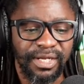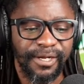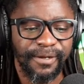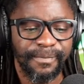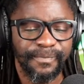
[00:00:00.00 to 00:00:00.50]

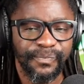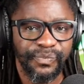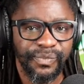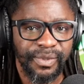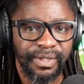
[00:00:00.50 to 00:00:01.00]

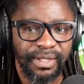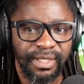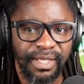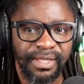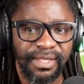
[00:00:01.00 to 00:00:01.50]

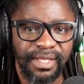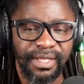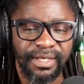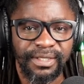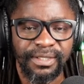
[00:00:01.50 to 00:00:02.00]
And
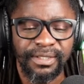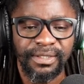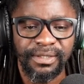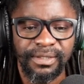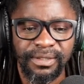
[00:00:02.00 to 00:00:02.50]
then
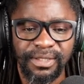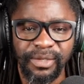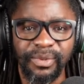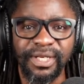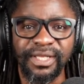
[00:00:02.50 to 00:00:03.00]

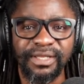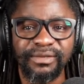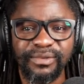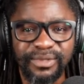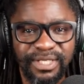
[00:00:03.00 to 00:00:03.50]
they will
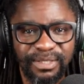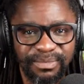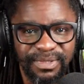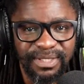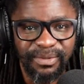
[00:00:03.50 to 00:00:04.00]
give you
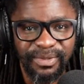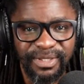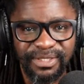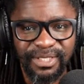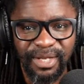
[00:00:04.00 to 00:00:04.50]
tips, they will
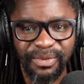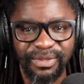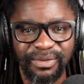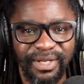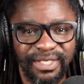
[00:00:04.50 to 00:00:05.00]
share
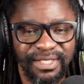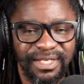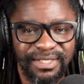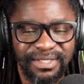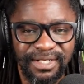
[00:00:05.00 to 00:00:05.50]
with you
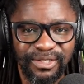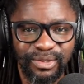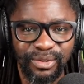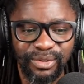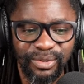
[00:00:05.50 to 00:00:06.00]
ideas, they'll
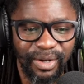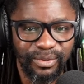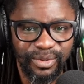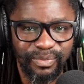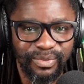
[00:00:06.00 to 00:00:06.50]
show you how
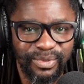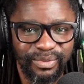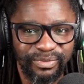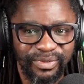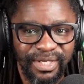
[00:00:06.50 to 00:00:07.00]
to
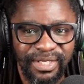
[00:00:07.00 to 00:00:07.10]
improve.